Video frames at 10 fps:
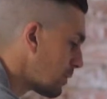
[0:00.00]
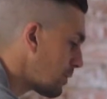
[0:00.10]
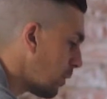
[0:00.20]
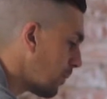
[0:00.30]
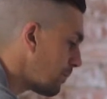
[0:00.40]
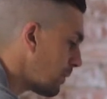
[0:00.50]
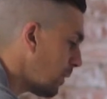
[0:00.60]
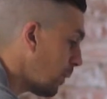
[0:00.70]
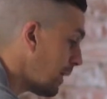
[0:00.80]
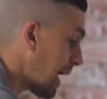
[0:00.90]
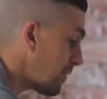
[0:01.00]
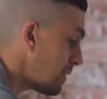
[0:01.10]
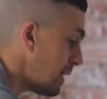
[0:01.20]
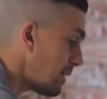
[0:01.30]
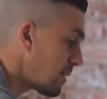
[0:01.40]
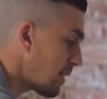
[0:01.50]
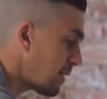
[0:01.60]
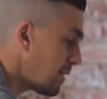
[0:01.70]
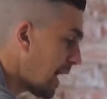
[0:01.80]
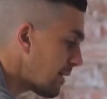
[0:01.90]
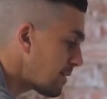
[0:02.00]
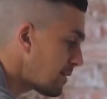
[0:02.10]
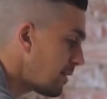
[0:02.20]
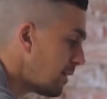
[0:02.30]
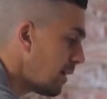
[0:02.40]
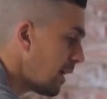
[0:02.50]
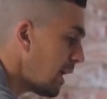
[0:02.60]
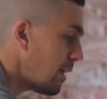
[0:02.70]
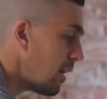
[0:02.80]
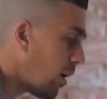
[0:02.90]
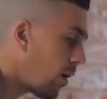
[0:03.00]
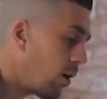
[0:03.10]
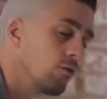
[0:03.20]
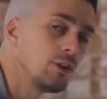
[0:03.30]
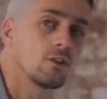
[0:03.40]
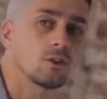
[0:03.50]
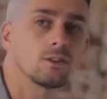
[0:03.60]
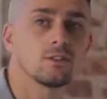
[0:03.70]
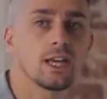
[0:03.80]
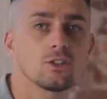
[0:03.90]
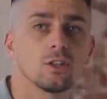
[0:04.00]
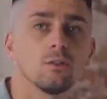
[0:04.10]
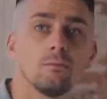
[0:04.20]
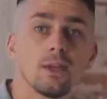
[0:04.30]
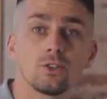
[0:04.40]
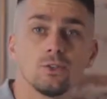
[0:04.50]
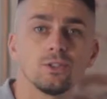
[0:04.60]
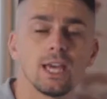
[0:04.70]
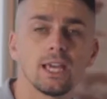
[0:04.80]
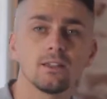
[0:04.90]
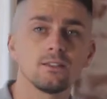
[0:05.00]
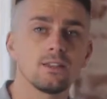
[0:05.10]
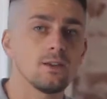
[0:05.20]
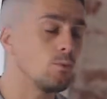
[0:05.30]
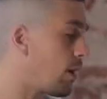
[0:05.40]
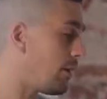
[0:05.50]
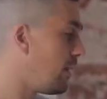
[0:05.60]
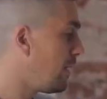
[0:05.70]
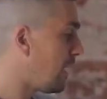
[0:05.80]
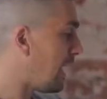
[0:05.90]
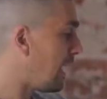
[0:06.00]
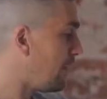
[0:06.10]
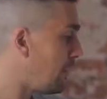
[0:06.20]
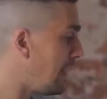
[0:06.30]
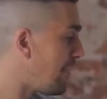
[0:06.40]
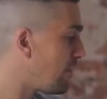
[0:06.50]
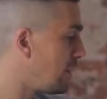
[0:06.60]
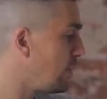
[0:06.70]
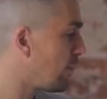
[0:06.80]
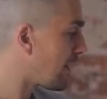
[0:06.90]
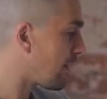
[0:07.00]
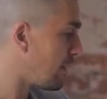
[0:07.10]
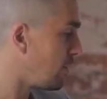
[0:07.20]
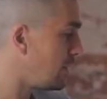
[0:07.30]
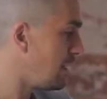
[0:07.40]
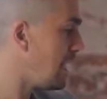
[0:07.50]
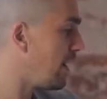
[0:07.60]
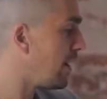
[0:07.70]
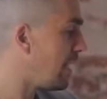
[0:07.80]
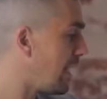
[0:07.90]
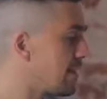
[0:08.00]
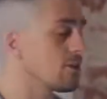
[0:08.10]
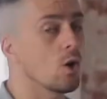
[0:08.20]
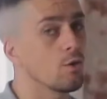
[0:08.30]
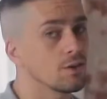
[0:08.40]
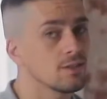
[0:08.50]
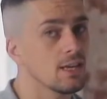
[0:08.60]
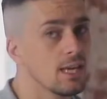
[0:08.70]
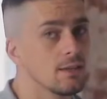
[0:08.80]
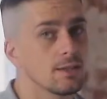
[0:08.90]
So we have a DISC test in our resources section. Make sure you take it, see what um, level you're at. Are you a D, an I, an S, or a C?